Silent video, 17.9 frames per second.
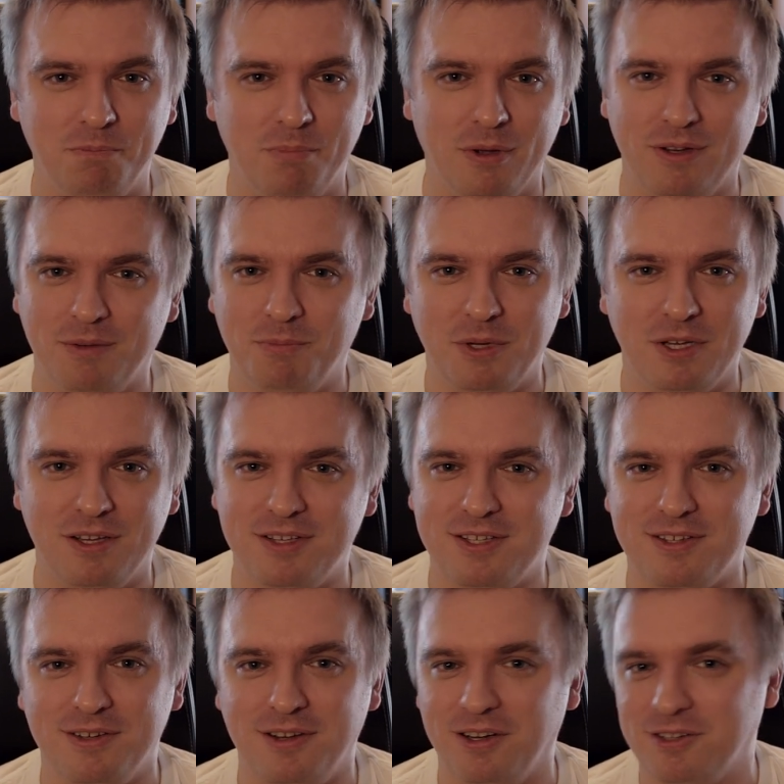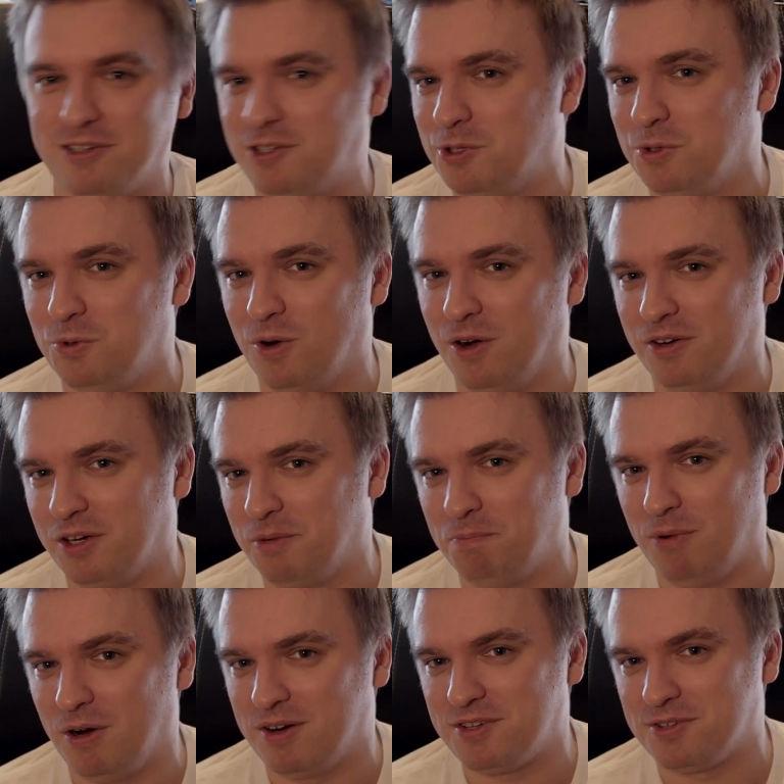but it's not
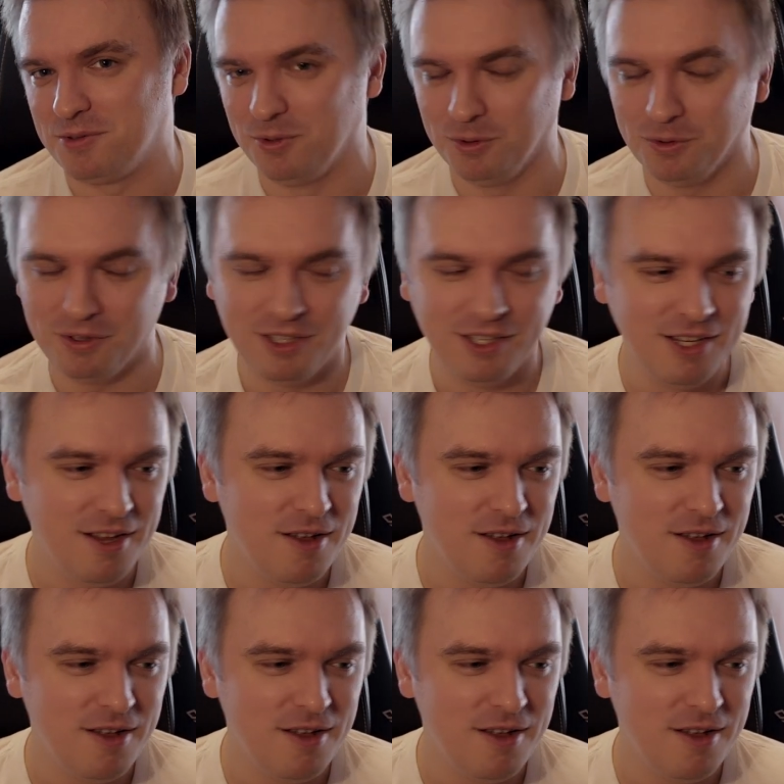$200 cool.